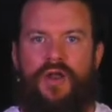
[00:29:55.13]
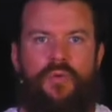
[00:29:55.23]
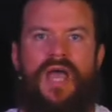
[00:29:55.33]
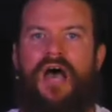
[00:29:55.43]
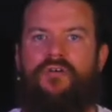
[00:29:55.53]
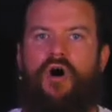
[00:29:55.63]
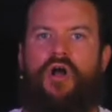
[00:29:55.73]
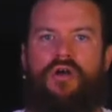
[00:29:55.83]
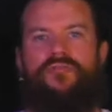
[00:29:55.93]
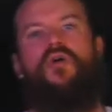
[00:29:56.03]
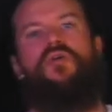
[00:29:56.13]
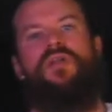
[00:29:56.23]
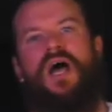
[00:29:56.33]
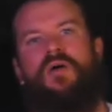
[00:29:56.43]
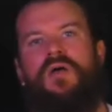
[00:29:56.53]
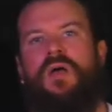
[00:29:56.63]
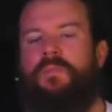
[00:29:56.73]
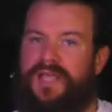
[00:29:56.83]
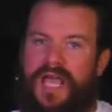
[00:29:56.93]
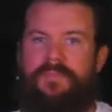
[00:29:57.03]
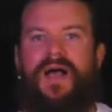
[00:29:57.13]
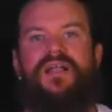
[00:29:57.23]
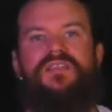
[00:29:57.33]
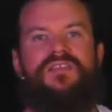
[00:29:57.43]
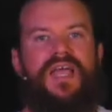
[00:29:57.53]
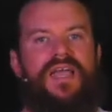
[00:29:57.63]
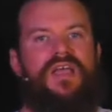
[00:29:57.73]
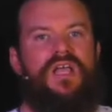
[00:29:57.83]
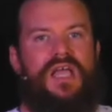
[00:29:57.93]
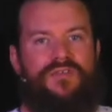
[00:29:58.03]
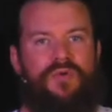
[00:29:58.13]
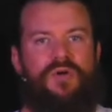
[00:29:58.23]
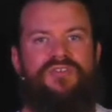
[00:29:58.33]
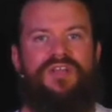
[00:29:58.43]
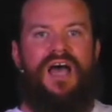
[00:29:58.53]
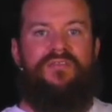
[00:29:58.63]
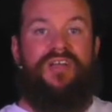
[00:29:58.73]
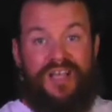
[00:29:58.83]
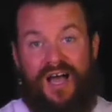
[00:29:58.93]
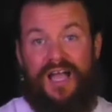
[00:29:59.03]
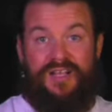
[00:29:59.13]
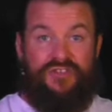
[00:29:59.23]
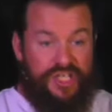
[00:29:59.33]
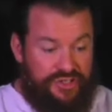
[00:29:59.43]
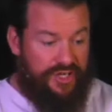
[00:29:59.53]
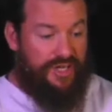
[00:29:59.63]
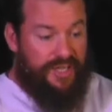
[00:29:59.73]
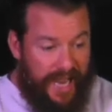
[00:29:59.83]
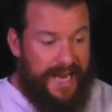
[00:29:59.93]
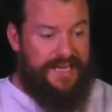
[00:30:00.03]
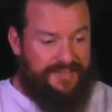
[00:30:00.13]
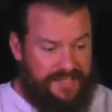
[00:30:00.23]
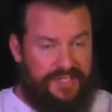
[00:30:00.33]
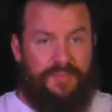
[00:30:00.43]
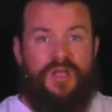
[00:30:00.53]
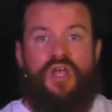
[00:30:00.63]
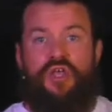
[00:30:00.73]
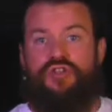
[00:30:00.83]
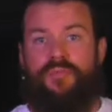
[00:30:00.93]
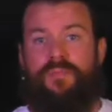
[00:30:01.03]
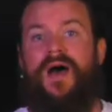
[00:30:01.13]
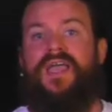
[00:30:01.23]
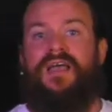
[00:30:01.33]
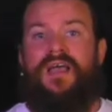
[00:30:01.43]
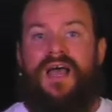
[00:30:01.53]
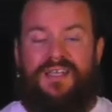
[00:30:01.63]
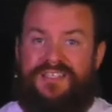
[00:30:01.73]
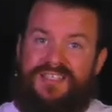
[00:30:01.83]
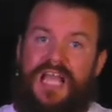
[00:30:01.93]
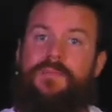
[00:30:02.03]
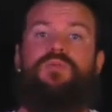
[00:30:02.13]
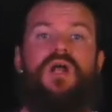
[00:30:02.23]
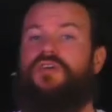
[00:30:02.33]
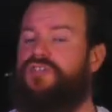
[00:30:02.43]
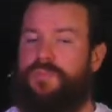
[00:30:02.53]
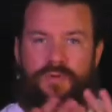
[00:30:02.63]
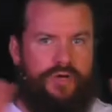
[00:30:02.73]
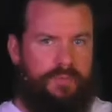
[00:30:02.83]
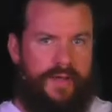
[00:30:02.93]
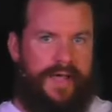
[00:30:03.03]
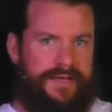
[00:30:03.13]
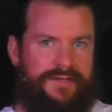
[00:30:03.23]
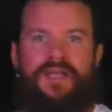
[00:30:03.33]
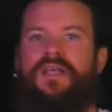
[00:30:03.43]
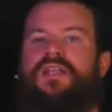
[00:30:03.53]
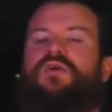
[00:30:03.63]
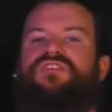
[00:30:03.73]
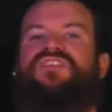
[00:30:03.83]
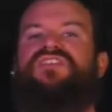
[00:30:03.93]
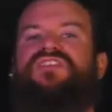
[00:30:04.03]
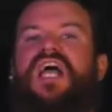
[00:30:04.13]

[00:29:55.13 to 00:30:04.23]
I know we have it all on our phone now, but again, back in the day, if you wanted to have a digital guidance system, you had to buy a separate, and this will blow your mind, there was a